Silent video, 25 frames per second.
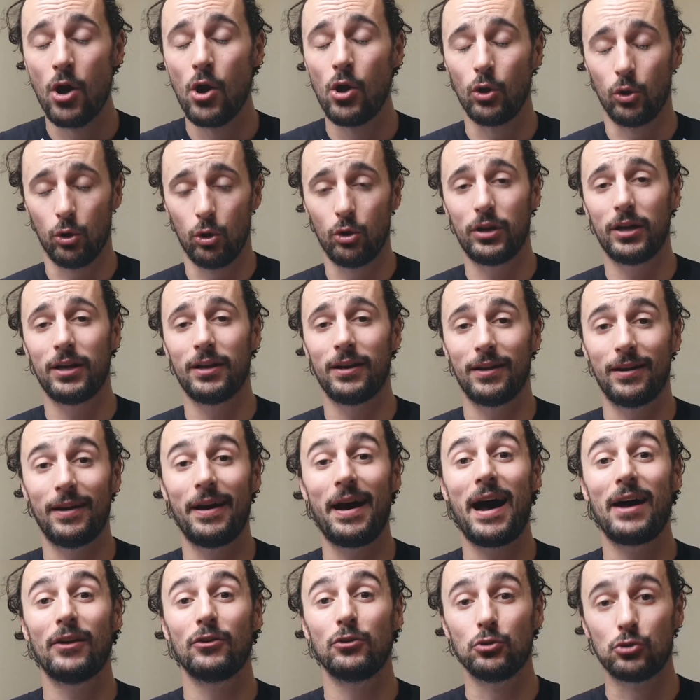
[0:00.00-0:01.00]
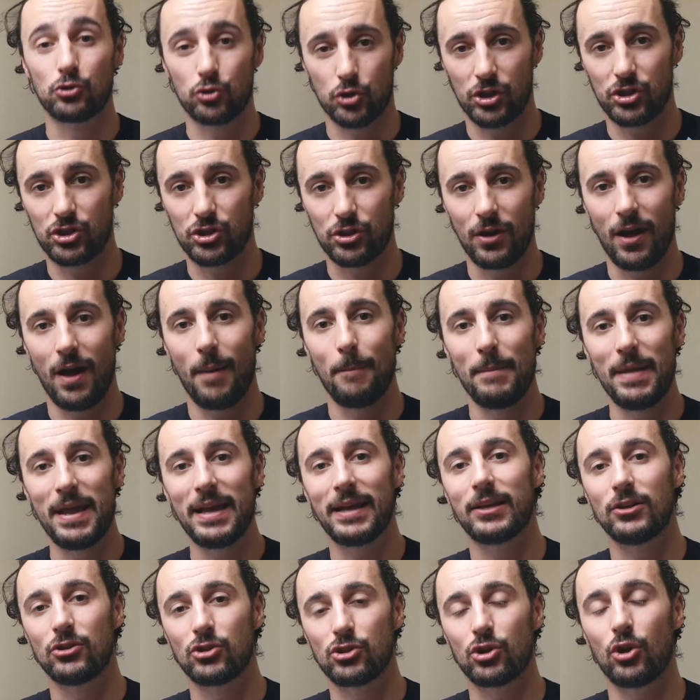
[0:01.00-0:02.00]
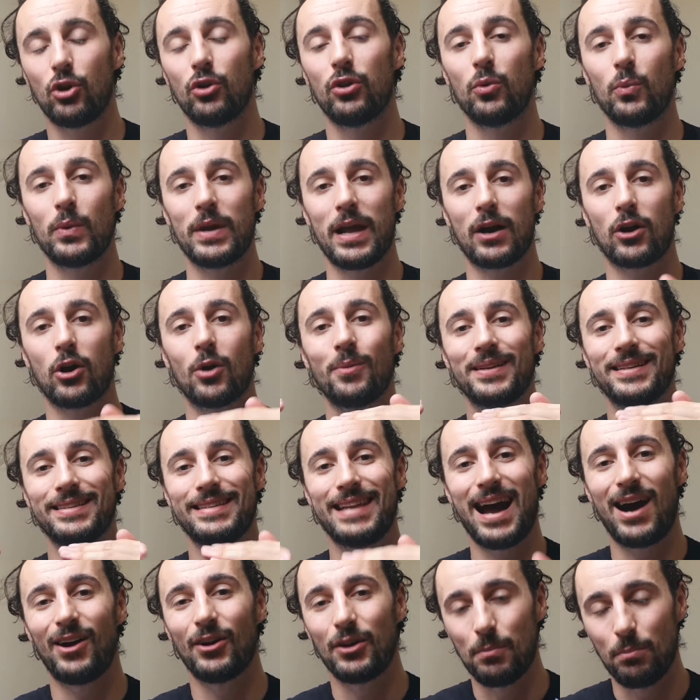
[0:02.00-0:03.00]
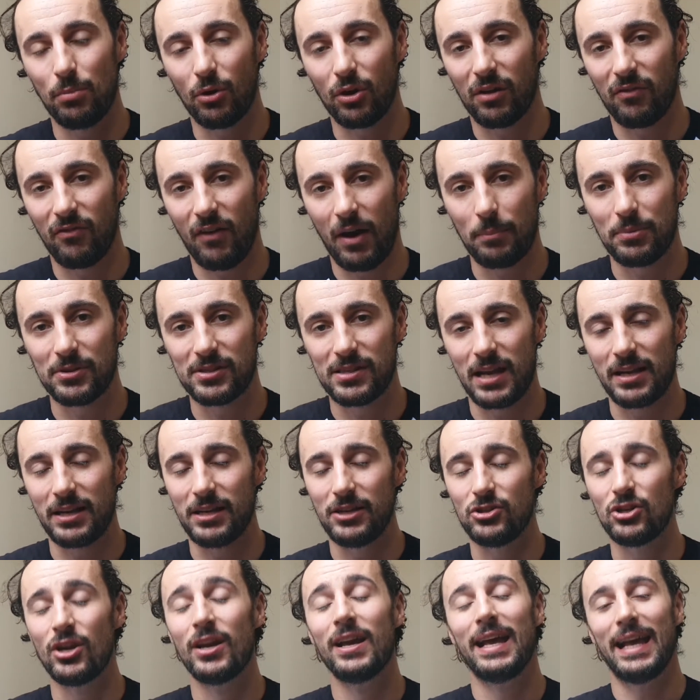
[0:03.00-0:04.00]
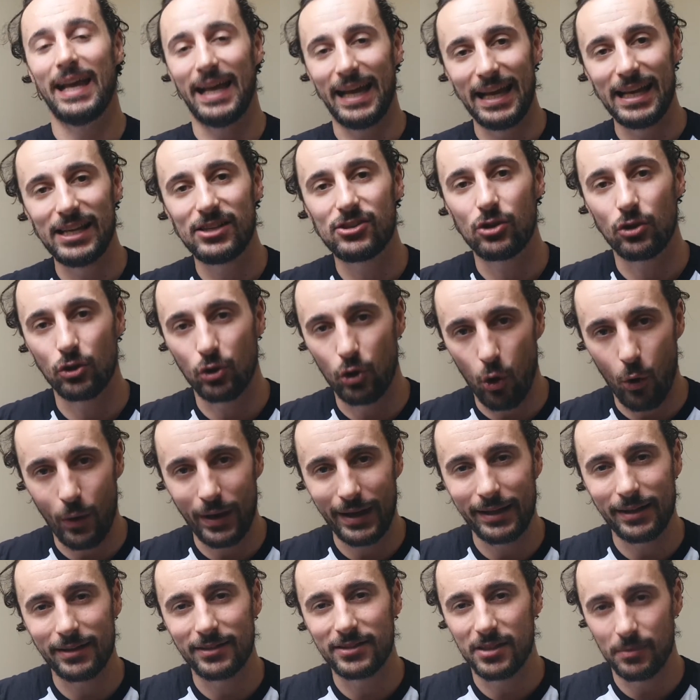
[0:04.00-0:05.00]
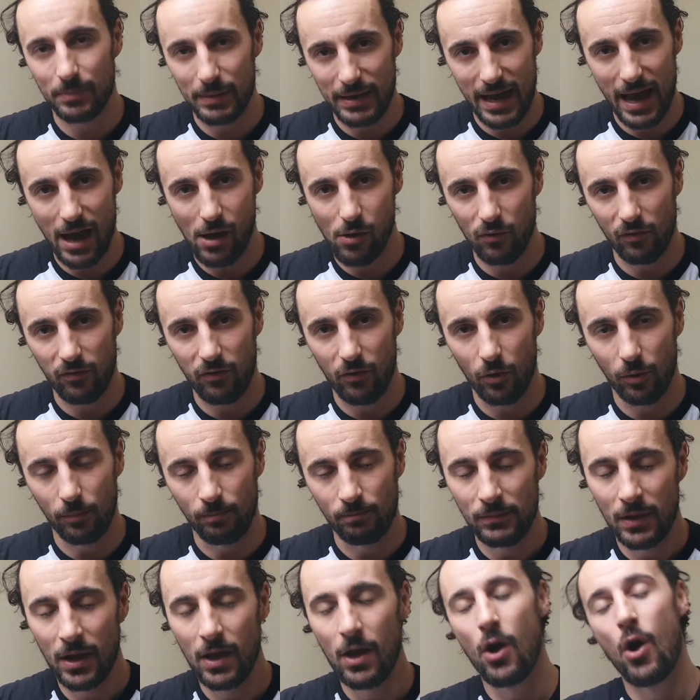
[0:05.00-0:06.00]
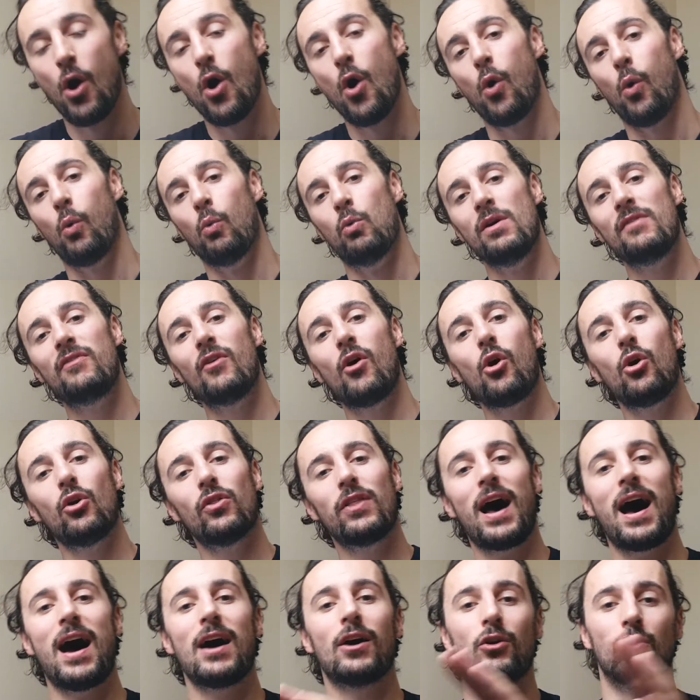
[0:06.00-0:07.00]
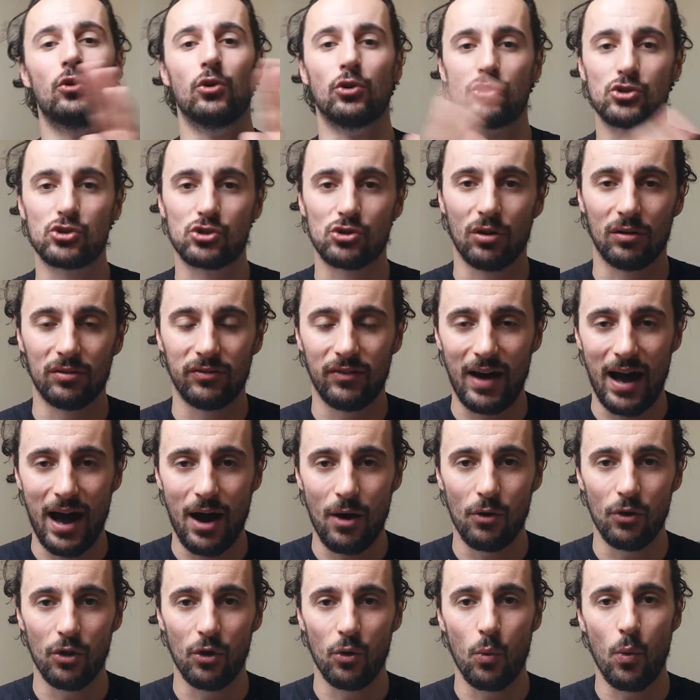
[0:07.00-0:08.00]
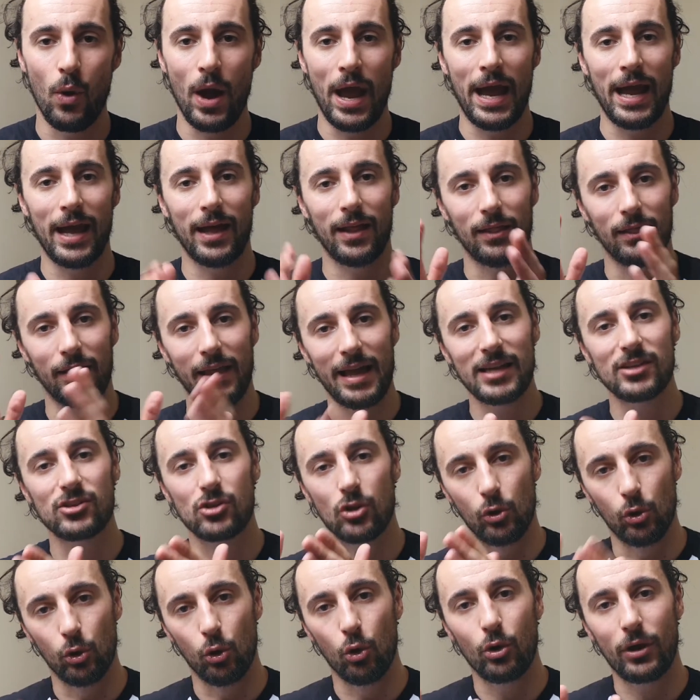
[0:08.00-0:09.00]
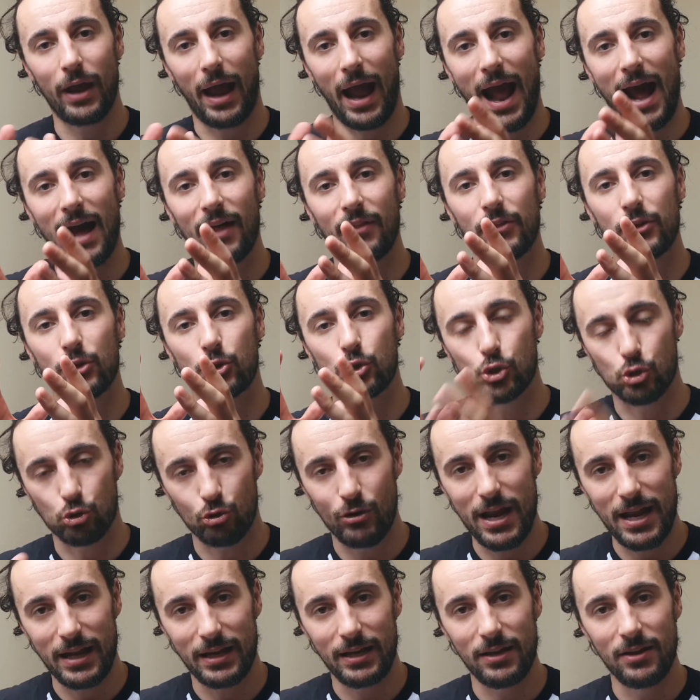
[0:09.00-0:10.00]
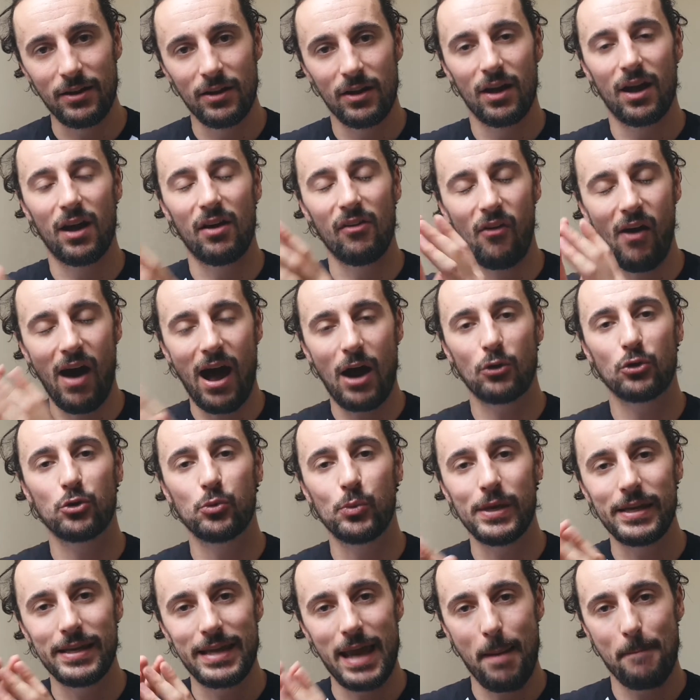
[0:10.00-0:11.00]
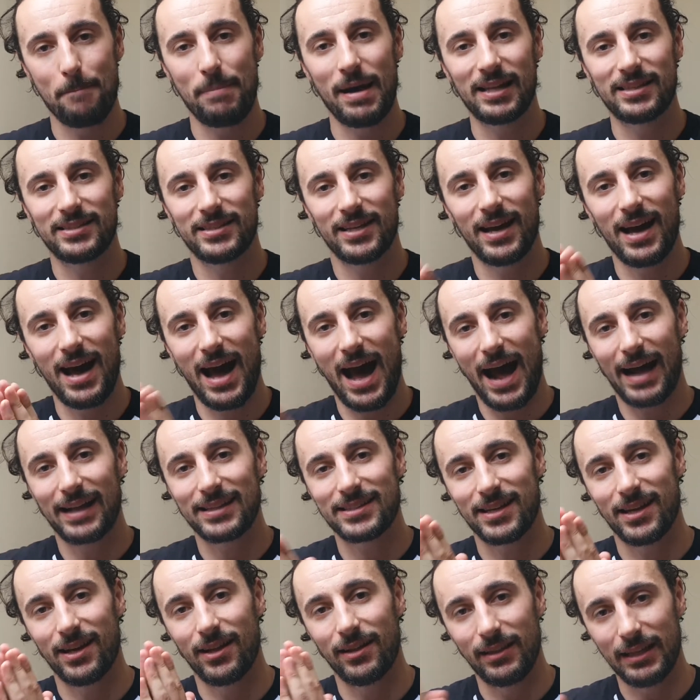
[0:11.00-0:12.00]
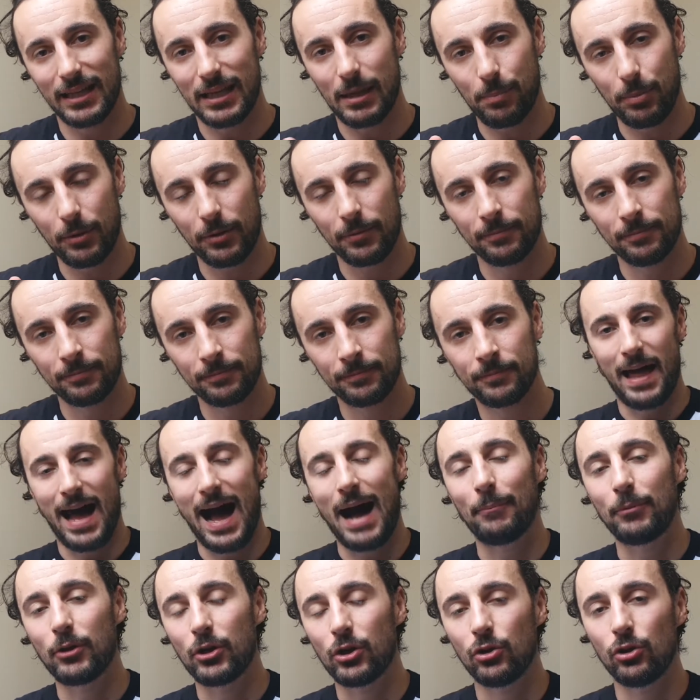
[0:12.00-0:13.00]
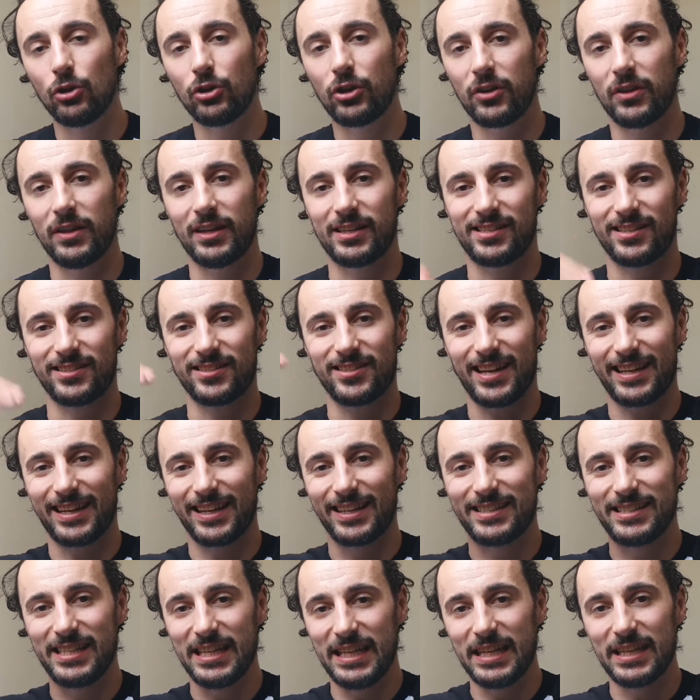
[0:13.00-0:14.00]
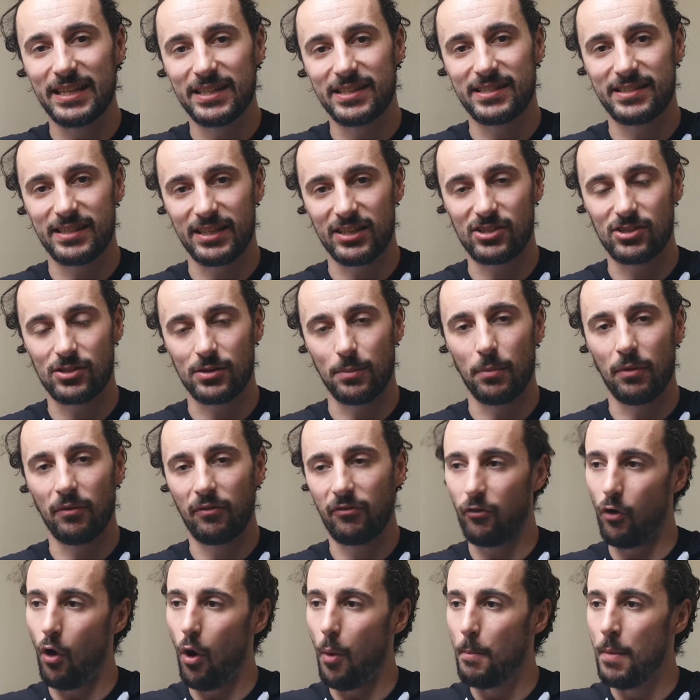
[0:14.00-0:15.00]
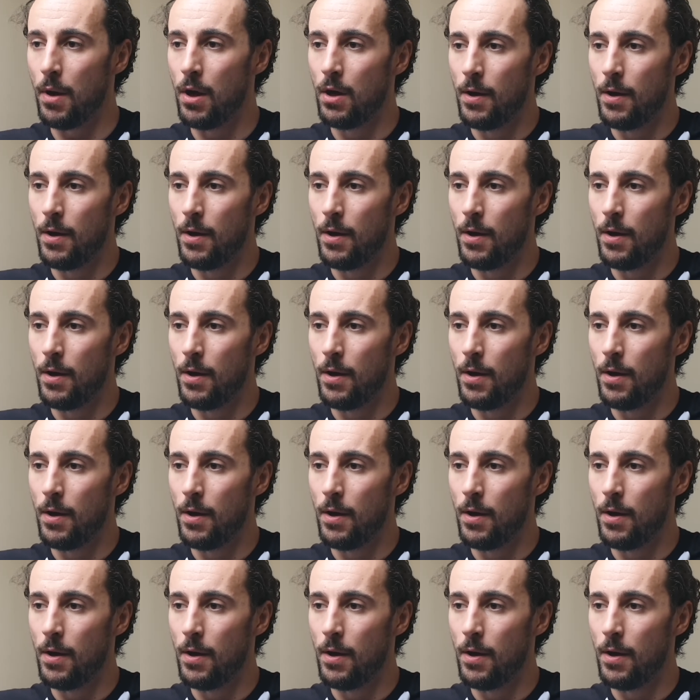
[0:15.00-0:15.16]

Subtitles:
looking at our nutrition and making sure that we are coming down in body fat percentage is going to be helpful. With all that good stuff out of the way, let's look at the training of how do we get better at a leap. I'm going to look at this as like a tiered system from